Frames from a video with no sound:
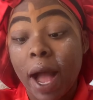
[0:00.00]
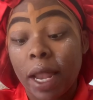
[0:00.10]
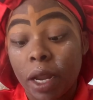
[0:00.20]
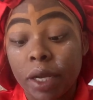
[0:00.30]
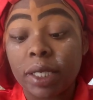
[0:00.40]

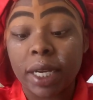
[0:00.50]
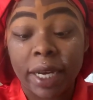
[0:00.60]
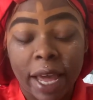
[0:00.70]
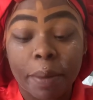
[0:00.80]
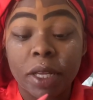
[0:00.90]
I learned to
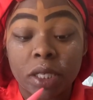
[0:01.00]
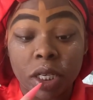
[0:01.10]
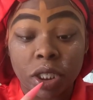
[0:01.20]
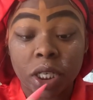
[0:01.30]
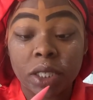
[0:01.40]
adapt and to
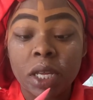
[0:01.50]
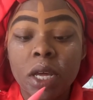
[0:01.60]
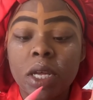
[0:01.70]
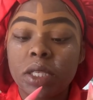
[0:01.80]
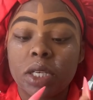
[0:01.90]
adjust
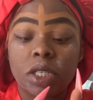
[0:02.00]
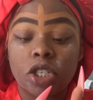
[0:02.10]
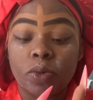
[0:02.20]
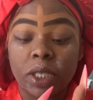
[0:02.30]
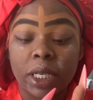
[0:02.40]
to a
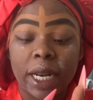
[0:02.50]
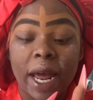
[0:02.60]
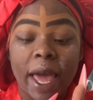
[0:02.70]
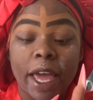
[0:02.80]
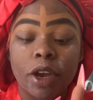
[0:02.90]
situation that
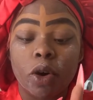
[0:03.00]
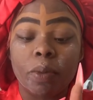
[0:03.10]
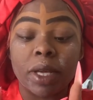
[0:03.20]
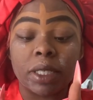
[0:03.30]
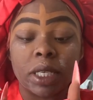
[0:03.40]
I had no
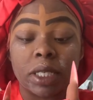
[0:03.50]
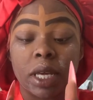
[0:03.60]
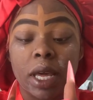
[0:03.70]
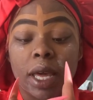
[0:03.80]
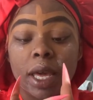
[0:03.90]
business
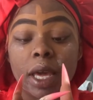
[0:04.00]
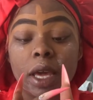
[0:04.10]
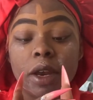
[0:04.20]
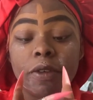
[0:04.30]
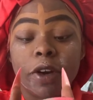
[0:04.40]

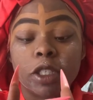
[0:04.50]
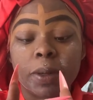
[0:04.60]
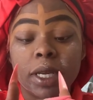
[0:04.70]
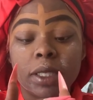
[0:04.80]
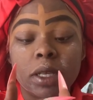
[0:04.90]
in the first
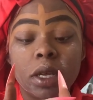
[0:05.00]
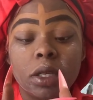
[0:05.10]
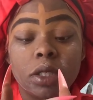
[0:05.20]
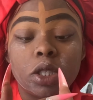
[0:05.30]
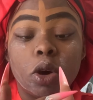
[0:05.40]
place.
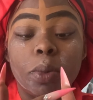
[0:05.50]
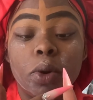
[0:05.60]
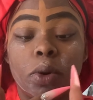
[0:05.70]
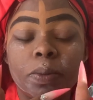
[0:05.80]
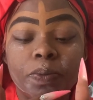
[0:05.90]
So
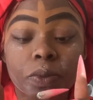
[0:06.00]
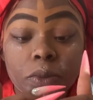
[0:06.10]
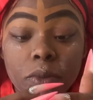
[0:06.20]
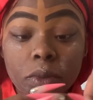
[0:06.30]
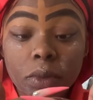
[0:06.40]
boom.
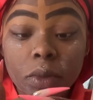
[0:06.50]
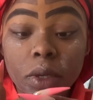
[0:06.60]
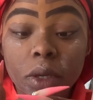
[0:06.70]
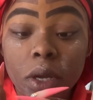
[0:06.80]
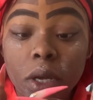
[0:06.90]

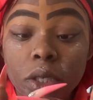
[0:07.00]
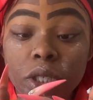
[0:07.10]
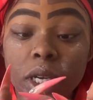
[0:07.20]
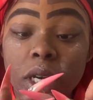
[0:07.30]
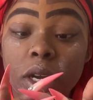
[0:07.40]

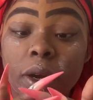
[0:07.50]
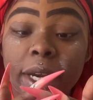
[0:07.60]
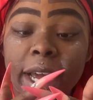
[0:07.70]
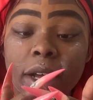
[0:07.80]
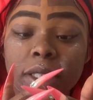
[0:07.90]
Trickling on
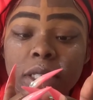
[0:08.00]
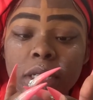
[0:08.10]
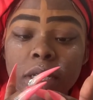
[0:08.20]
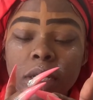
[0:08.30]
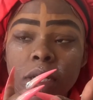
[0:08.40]
down
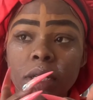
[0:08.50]
to